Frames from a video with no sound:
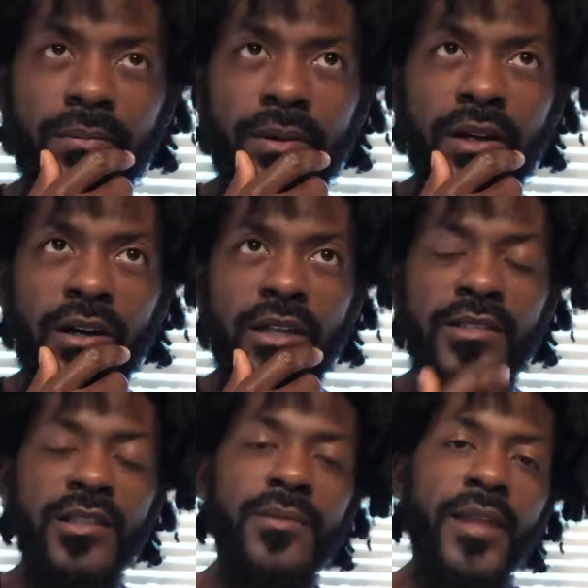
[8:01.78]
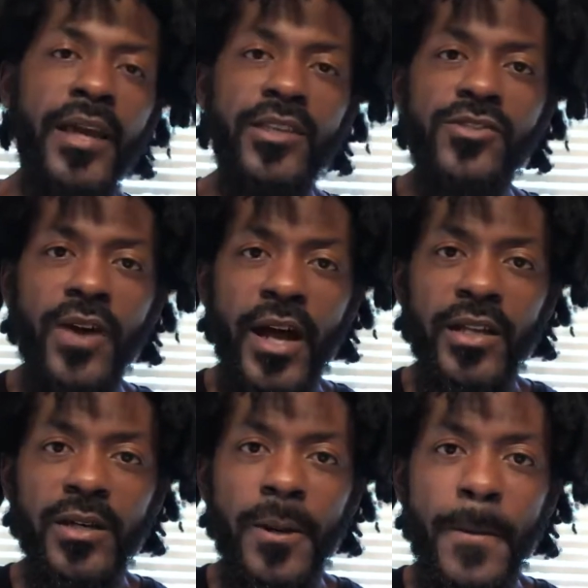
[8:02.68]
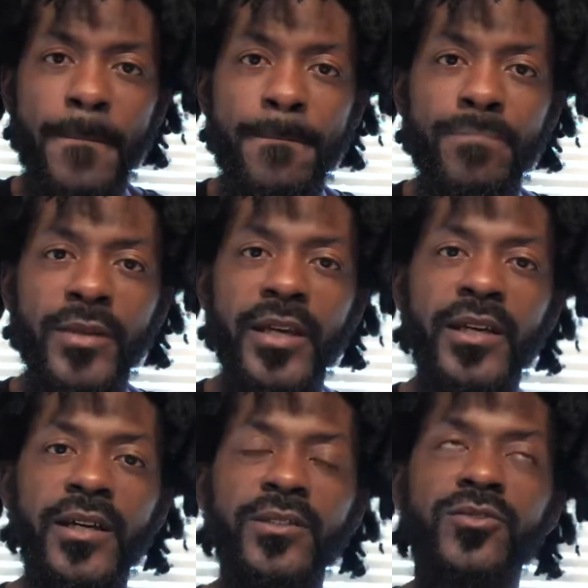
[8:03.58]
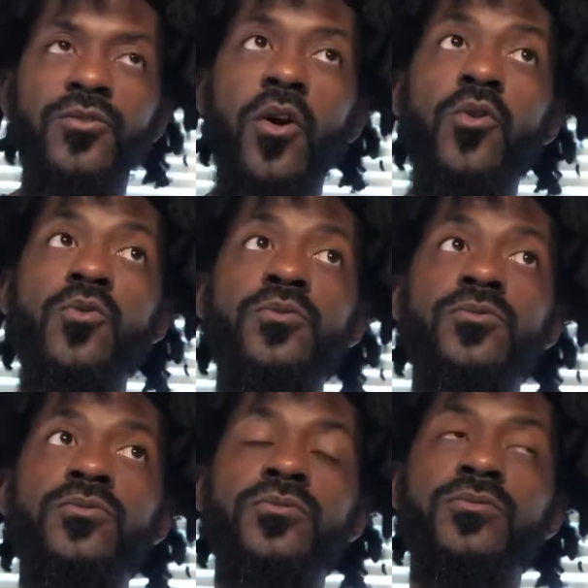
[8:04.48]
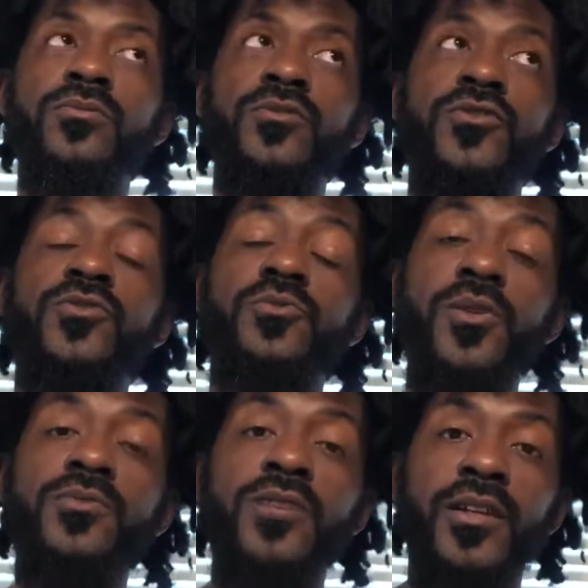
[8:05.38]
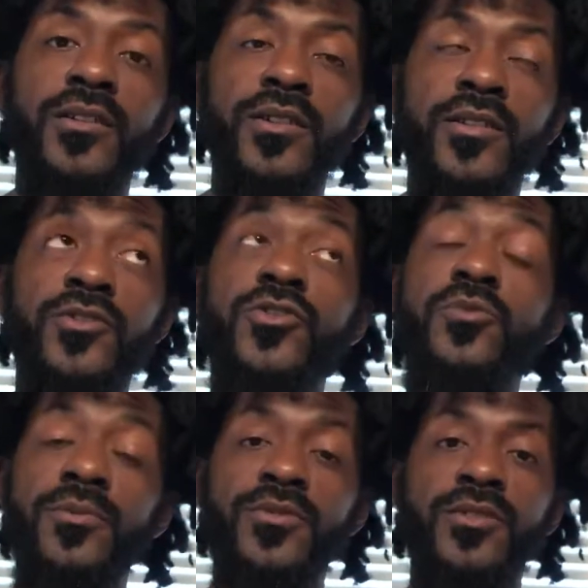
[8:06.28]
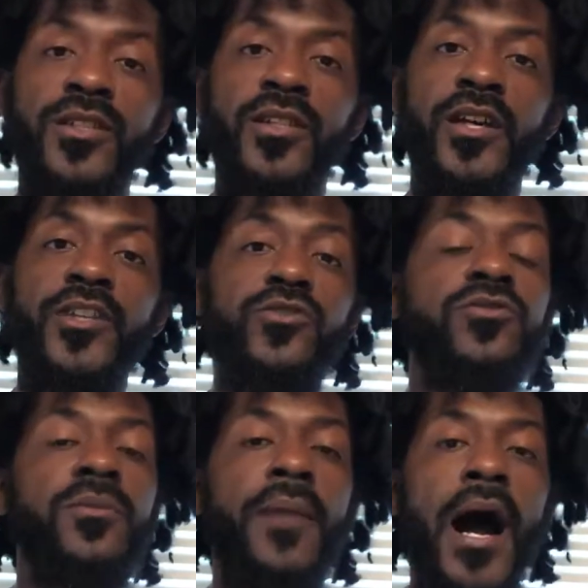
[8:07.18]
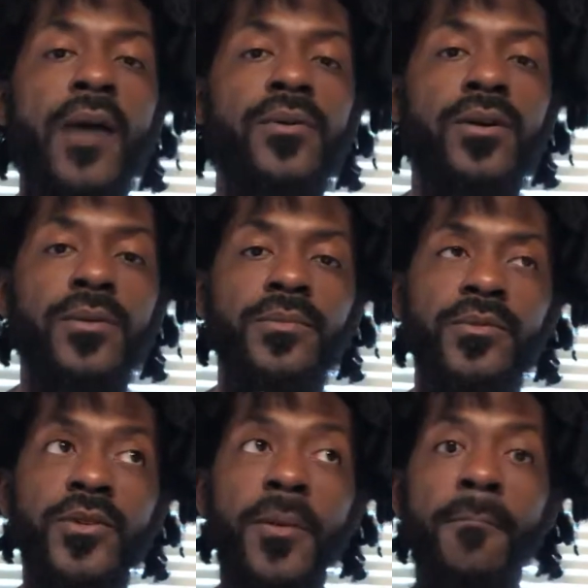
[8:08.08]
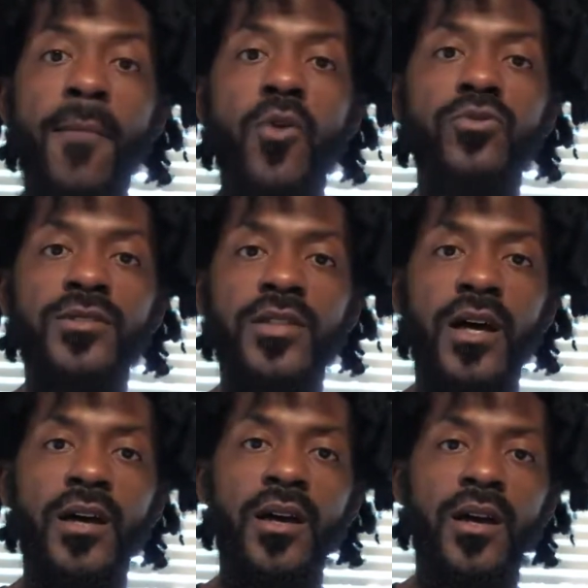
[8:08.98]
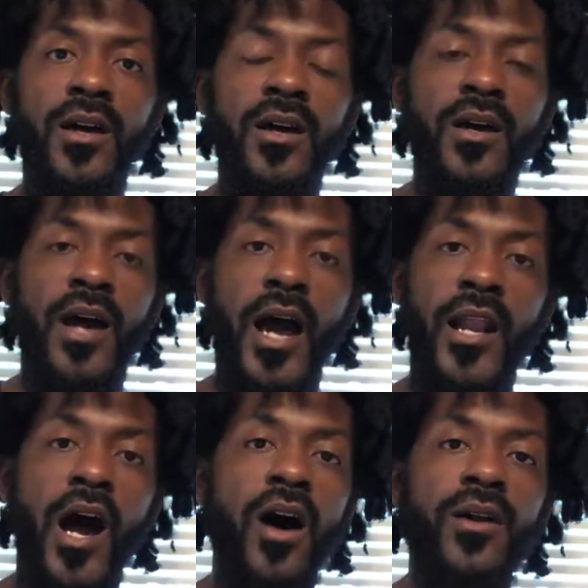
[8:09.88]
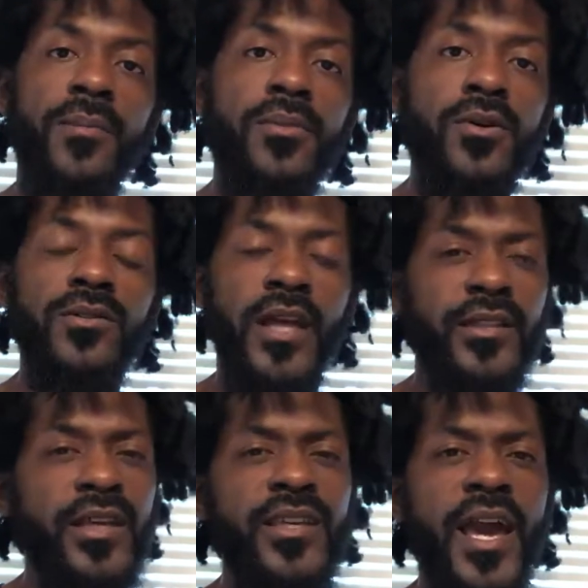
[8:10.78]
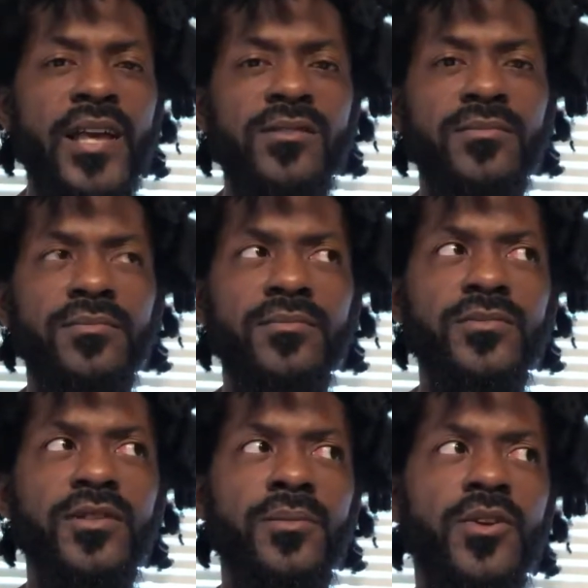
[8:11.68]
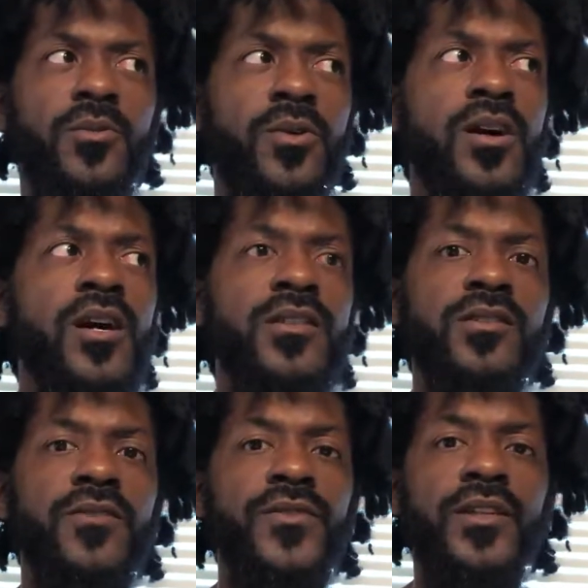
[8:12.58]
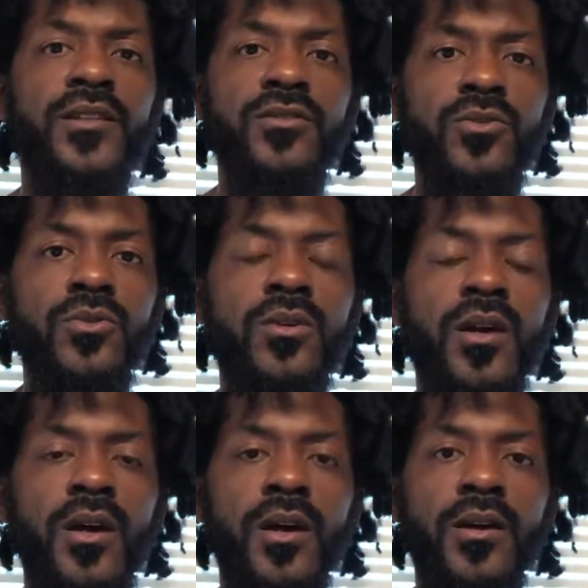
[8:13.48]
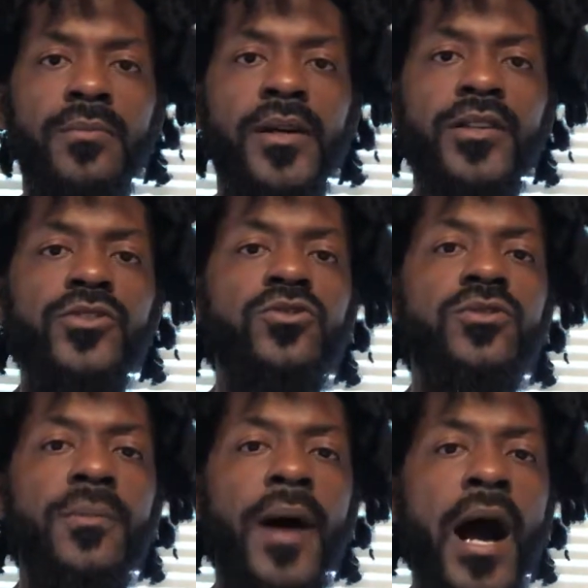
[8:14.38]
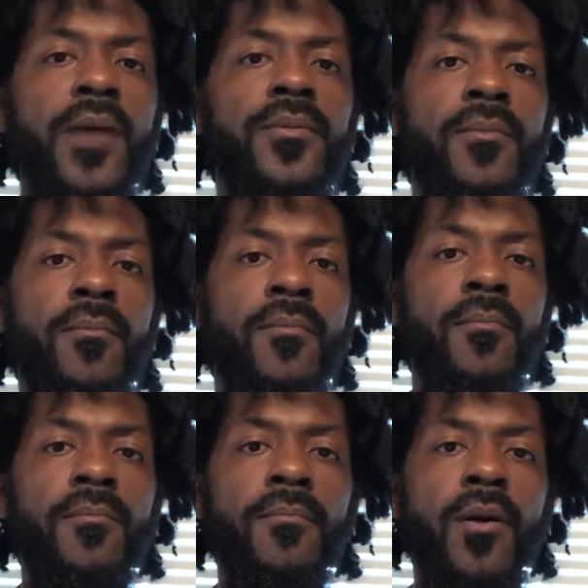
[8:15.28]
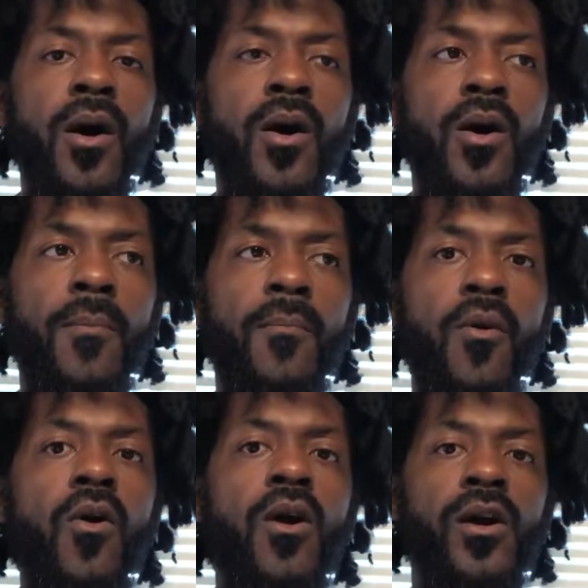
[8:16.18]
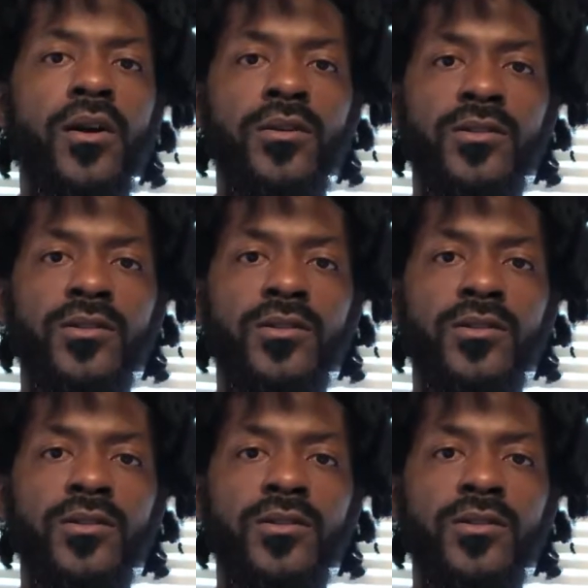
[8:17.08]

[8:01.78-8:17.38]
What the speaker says: But it seemed like he tried to throw scriptures in there. He used the Bible the most out of all the books. I think he had some Quran stuff in there too, but he used the Bible more